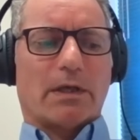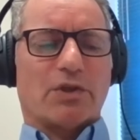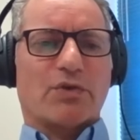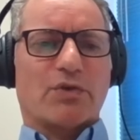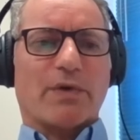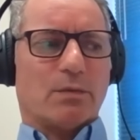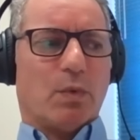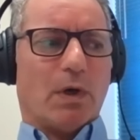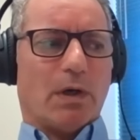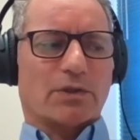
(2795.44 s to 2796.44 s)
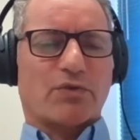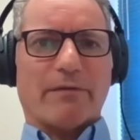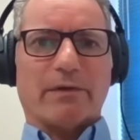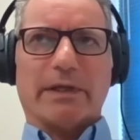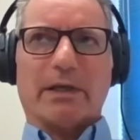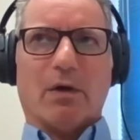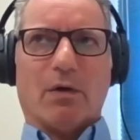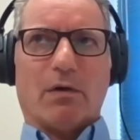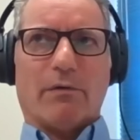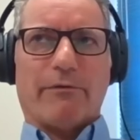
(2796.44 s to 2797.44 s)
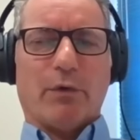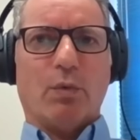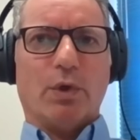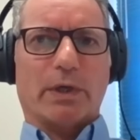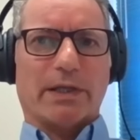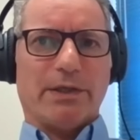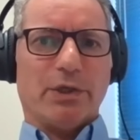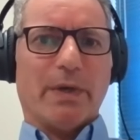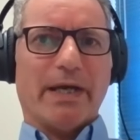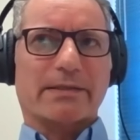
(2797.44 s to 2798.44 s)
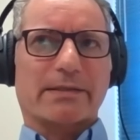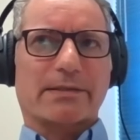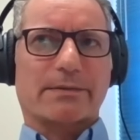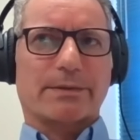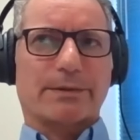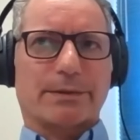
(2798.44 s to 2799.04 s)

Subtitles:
contracted while travelling for work in the US.